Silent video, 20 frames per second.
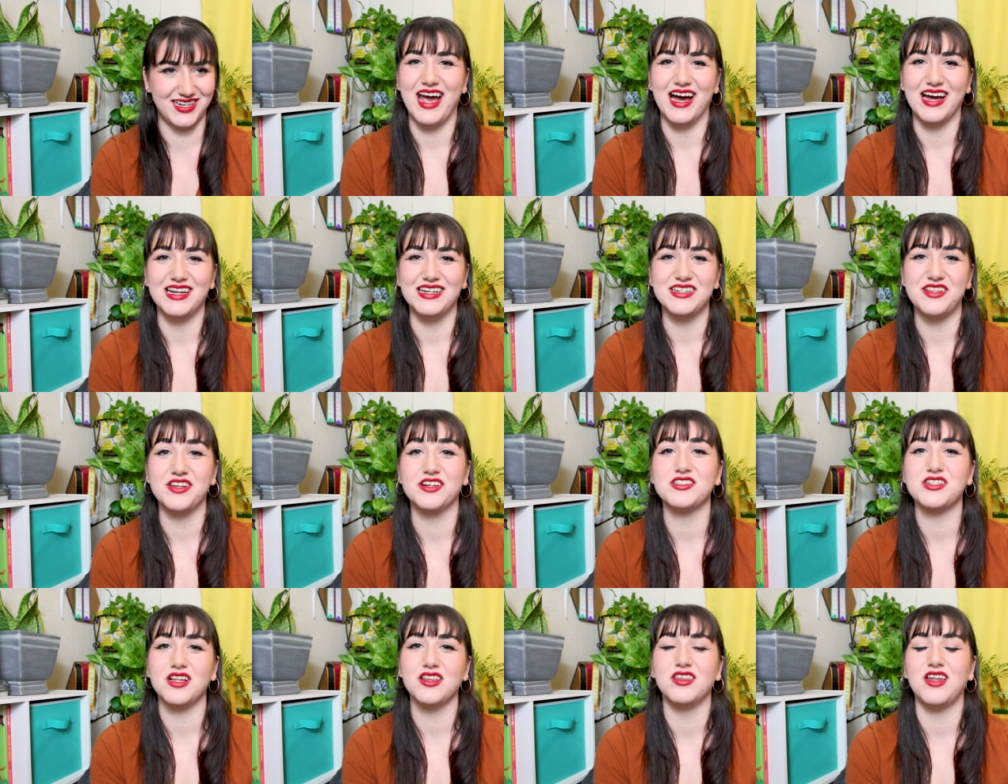And
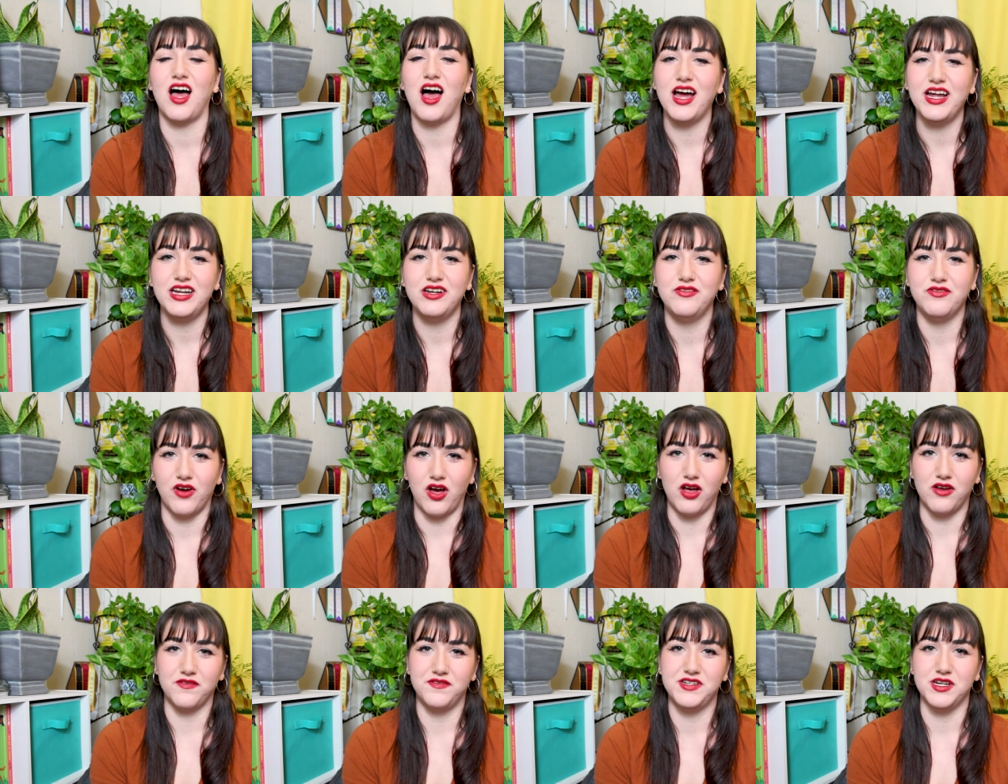there's a lot
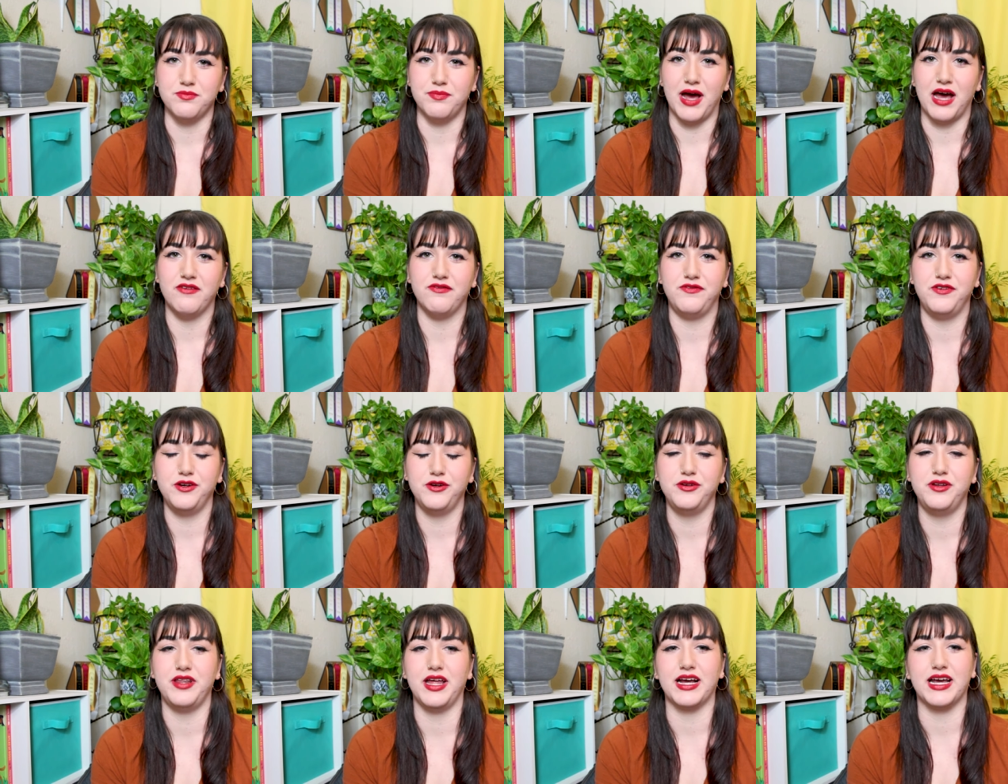involved in pet
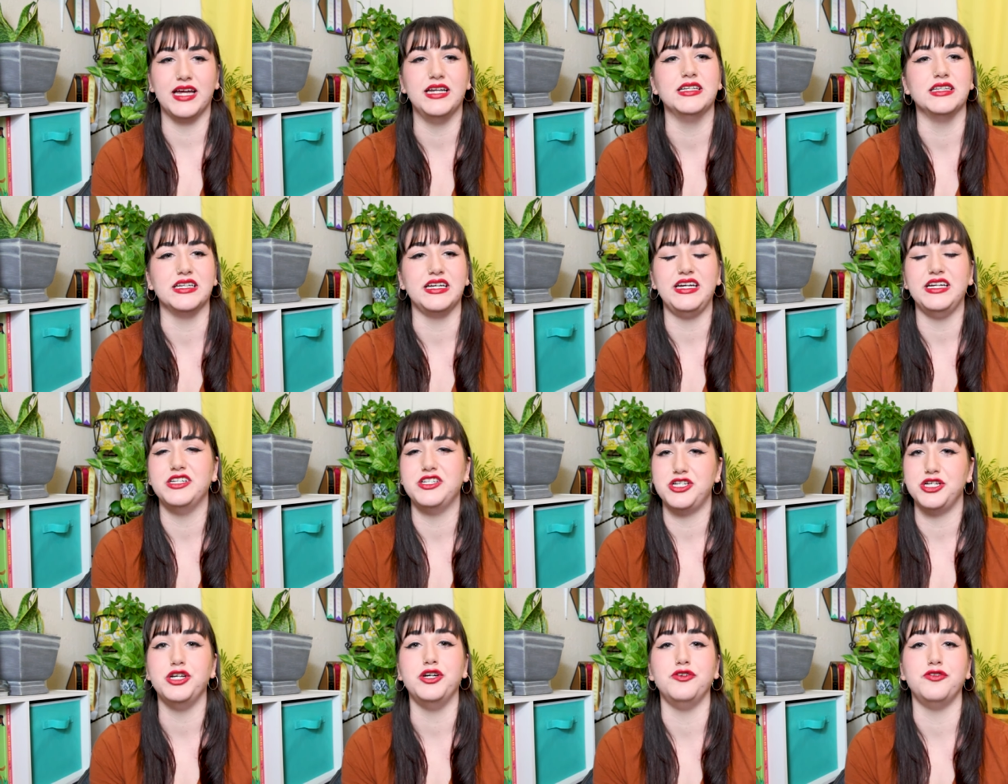food that can
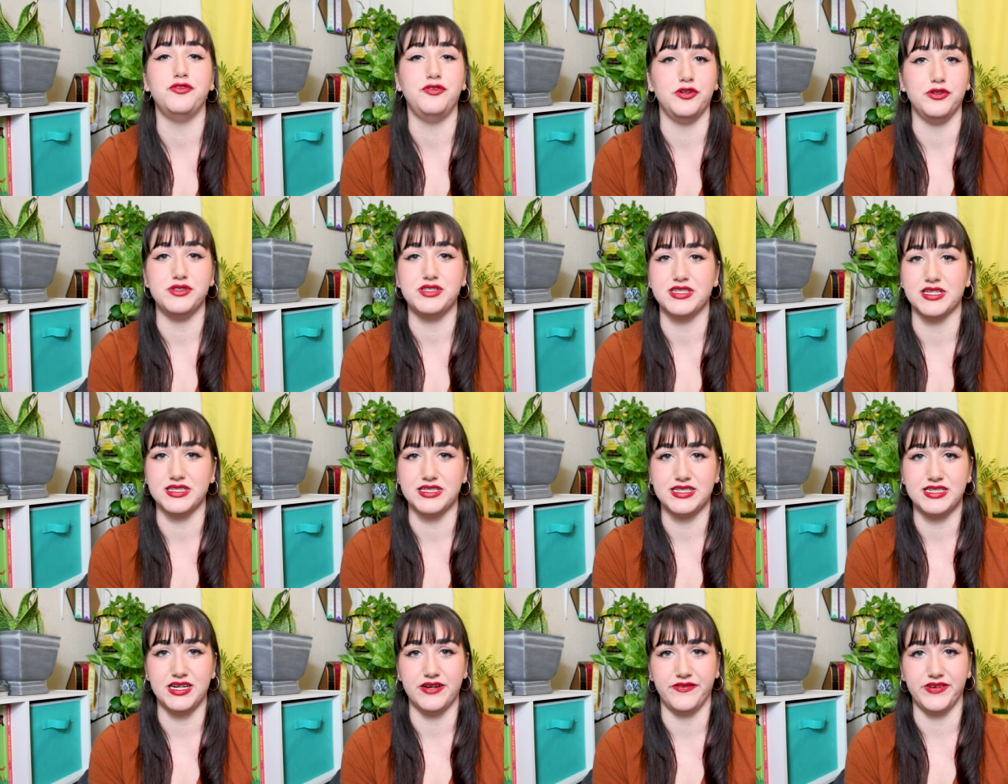lead to food
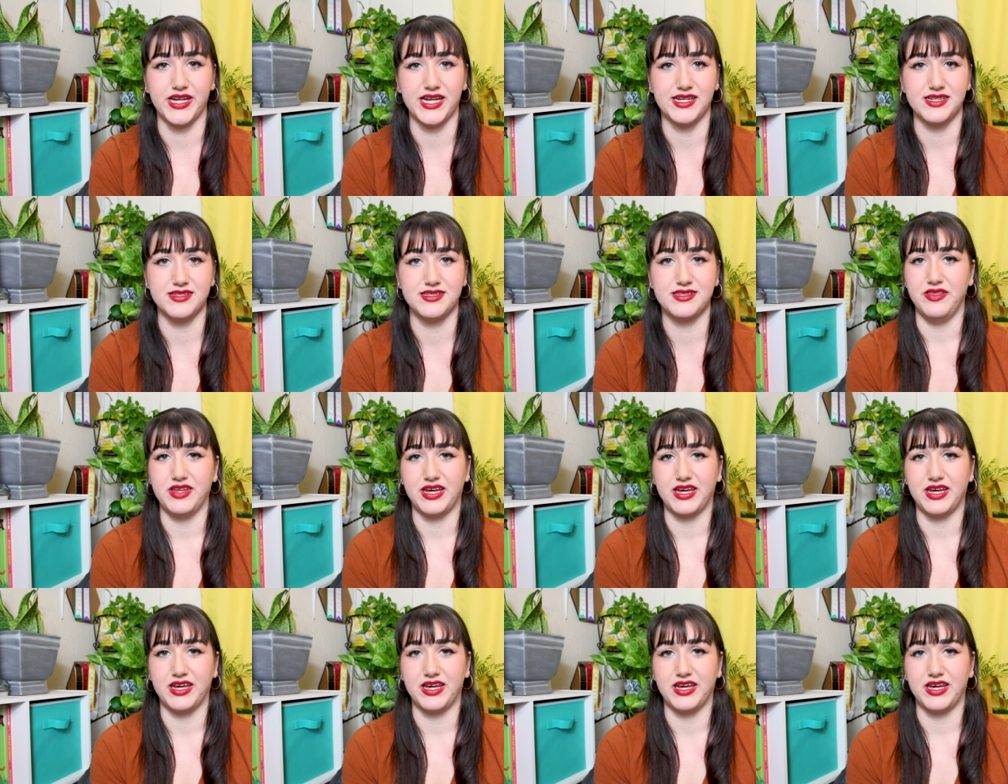sensitivities.